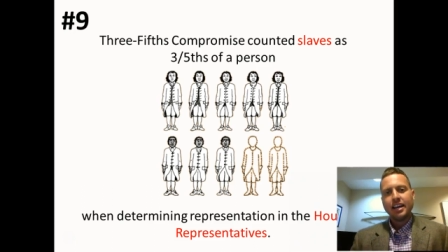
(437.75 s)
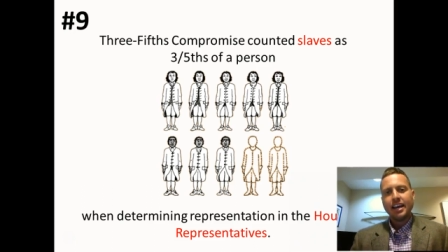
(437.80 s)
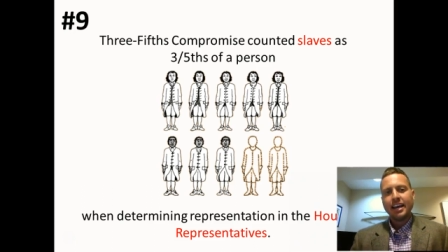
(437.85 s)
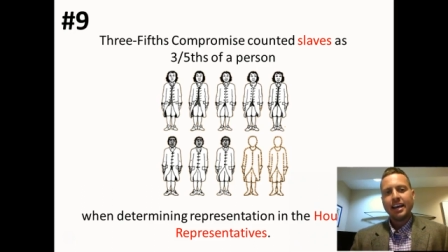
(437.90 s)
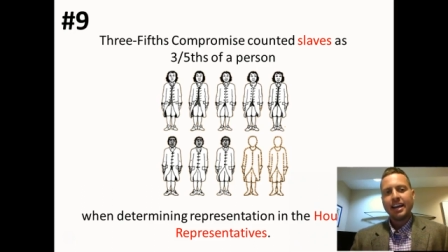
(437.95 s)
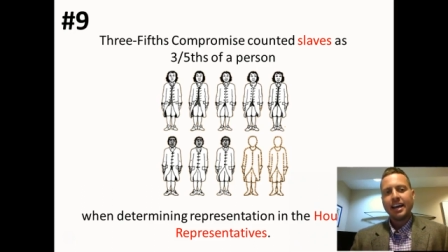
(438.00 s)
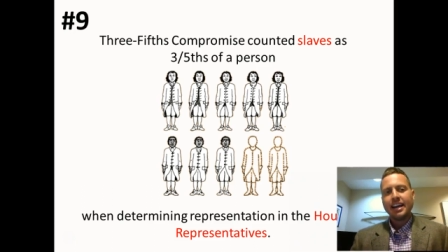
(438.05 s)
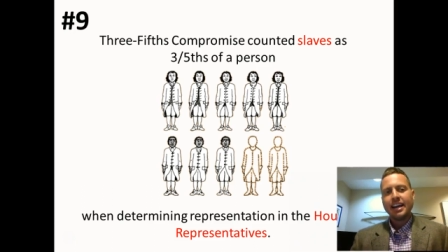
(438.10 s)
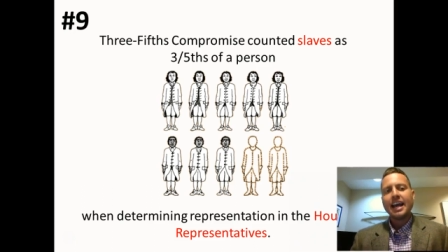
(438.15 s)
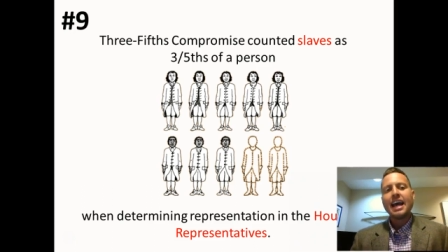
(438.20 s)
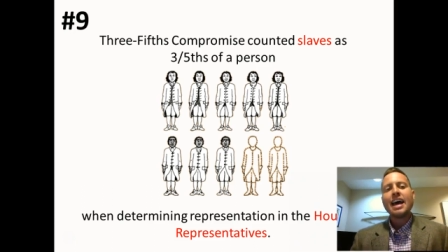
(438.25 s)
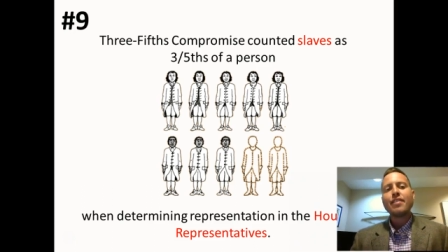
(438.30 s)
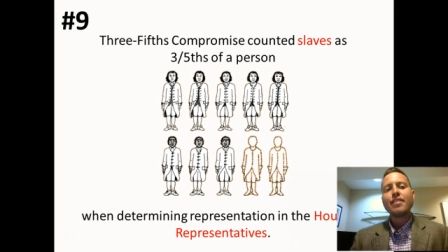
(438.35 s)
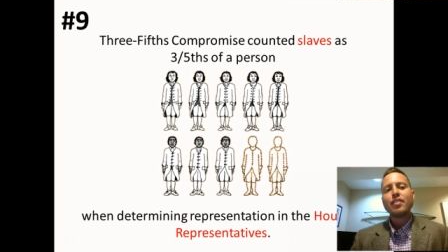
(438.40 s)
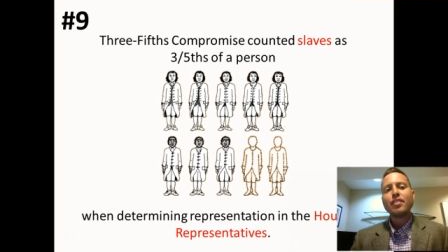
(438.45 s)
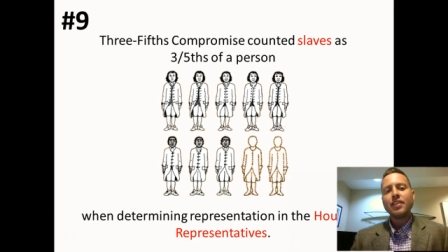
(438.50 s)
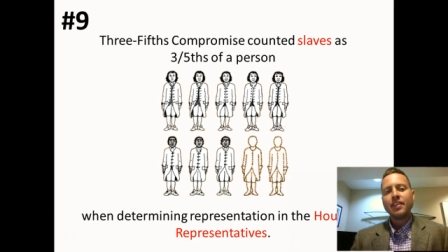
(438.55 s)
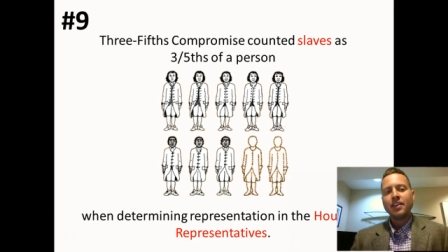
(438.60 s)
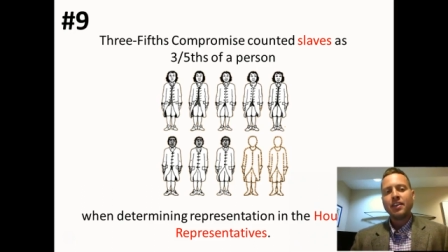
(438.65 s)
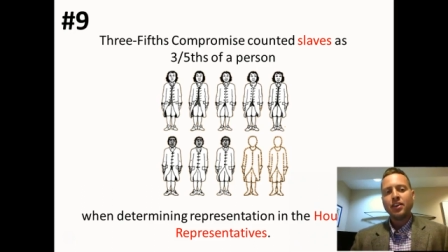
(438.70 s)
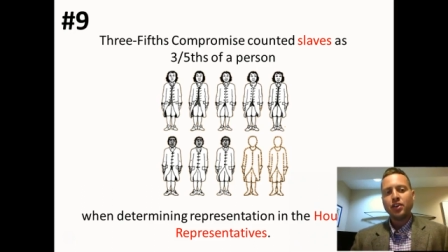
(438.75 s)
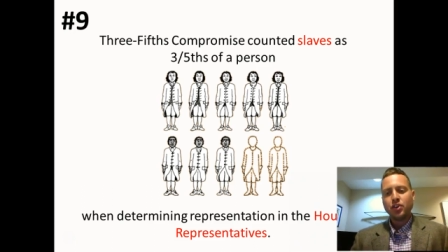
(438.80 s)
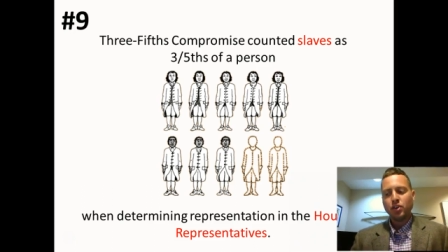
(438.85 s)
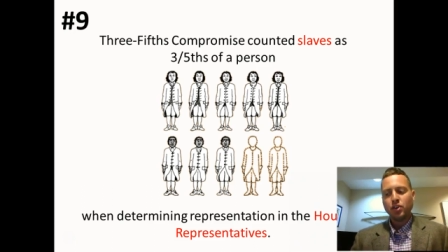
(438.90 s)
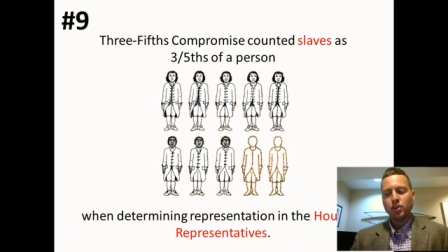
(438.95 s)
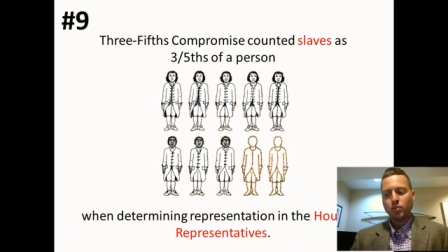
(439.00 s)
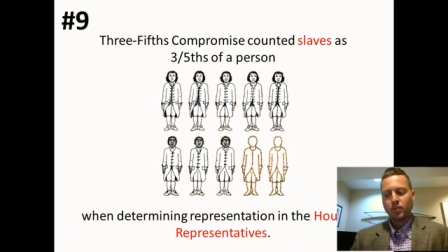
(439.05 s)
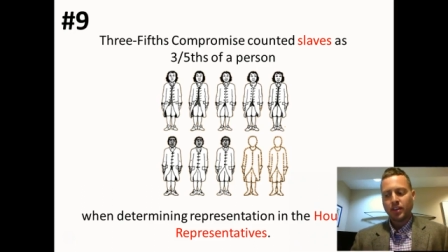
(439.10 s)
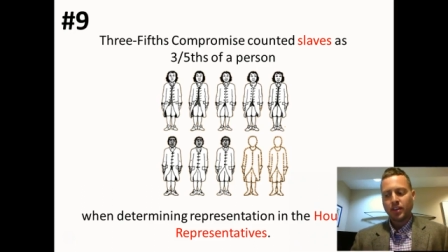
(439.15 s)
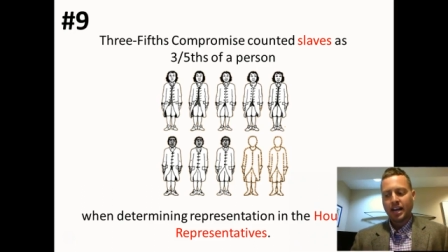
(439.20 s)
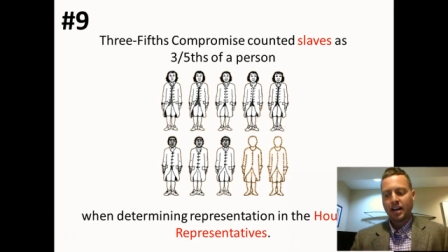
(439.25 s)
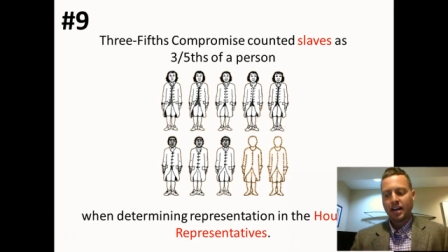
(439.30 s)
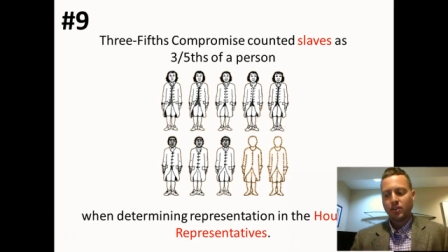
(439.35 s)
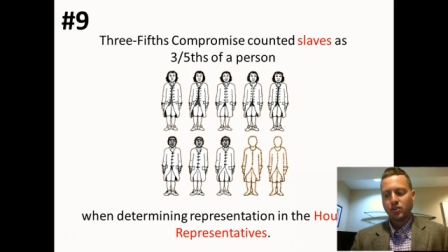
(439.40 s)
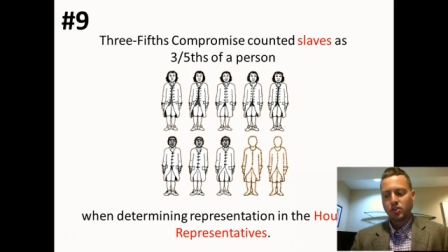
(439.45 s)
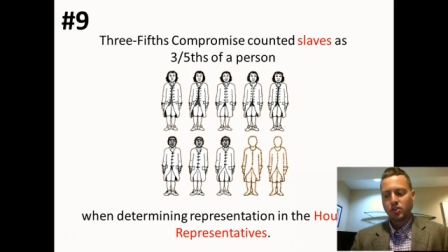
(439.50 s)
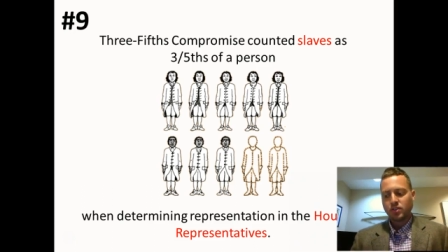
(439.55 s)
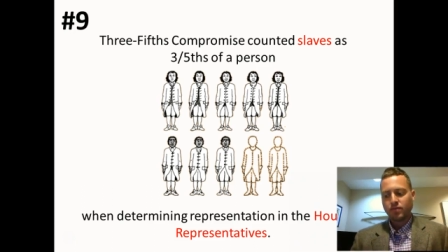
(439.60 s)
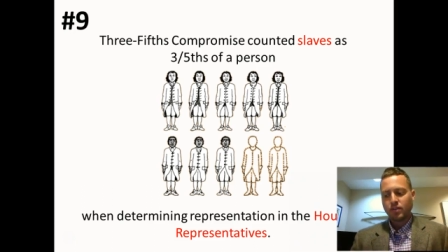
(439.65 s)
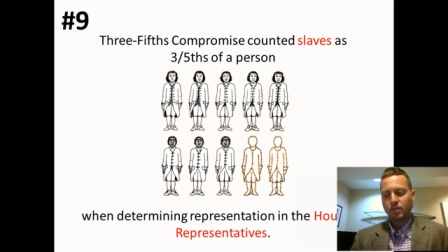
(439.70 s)
It had everything to do with the
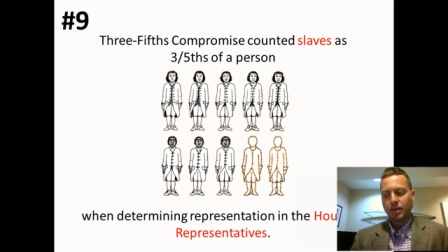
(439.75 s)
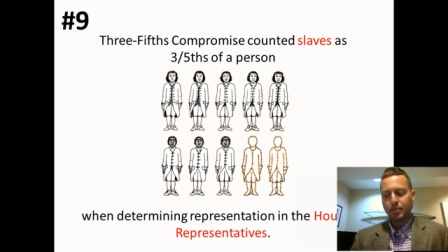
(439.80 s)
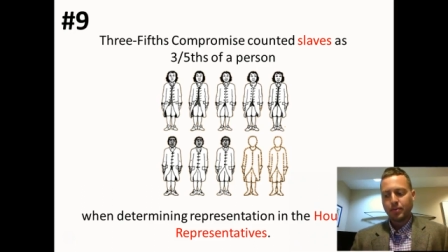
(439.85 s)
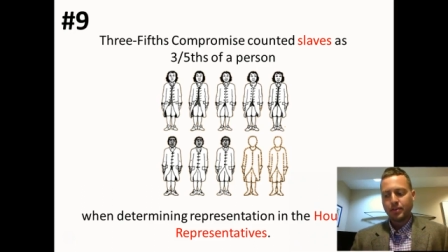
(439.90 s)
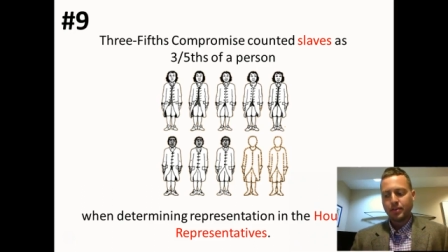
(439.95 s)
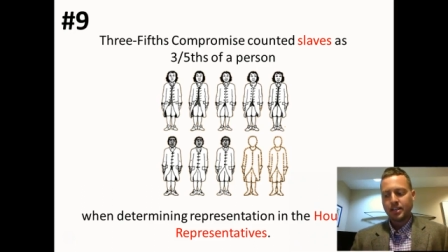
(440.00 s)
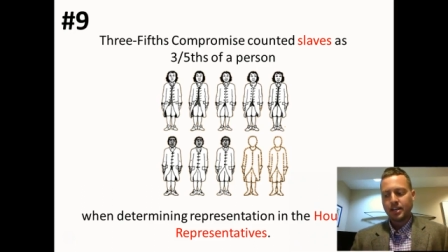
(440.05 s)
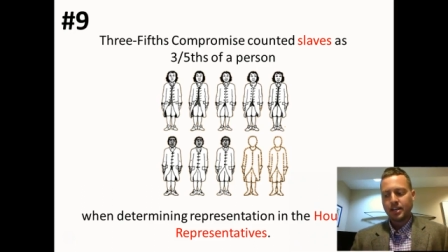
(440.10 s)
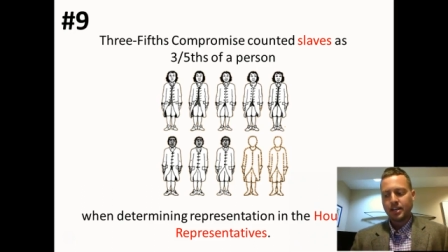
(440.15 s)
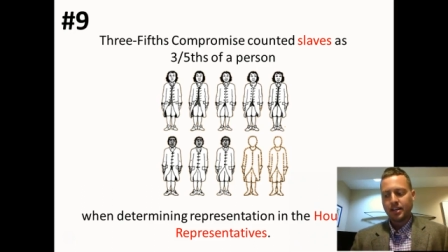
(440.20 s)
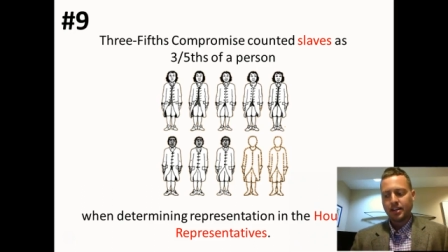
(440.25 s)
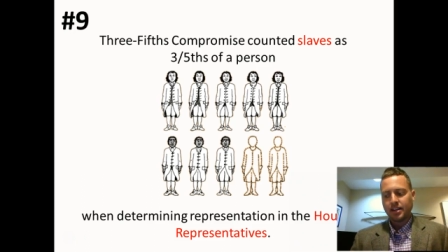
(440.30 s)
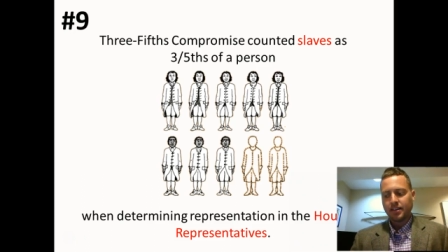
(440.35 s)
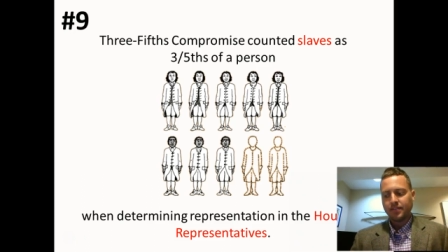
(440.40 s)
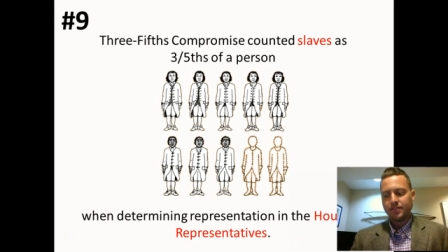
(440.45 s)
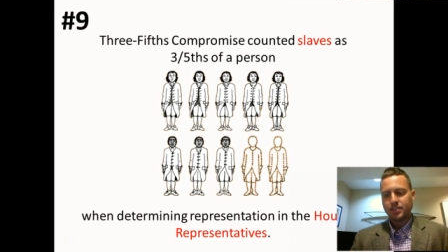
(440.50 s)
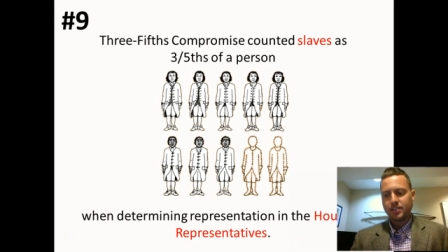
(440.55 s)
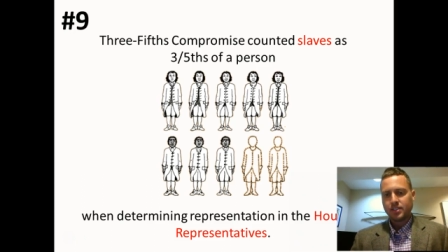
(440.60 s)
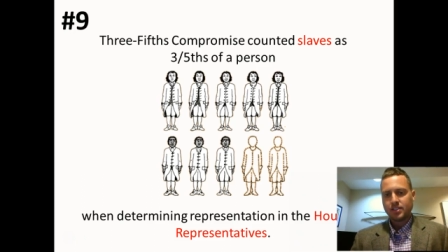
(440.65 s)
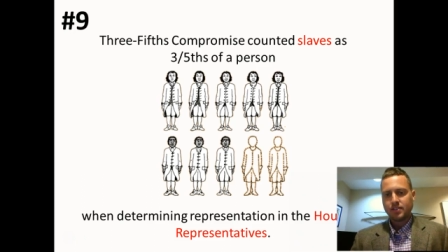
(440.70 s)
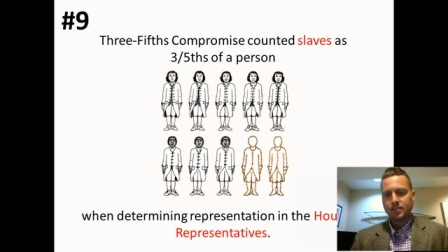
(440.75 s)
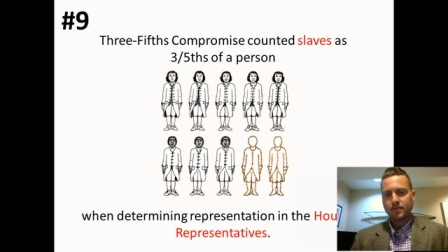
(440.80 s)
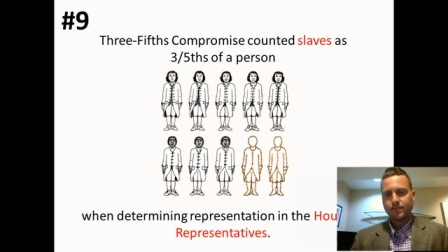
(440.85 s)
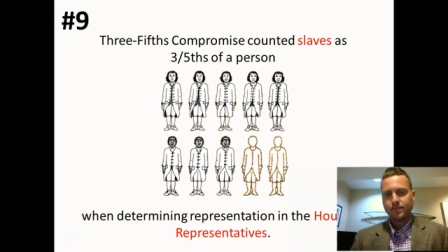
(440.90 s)
House of Representatives.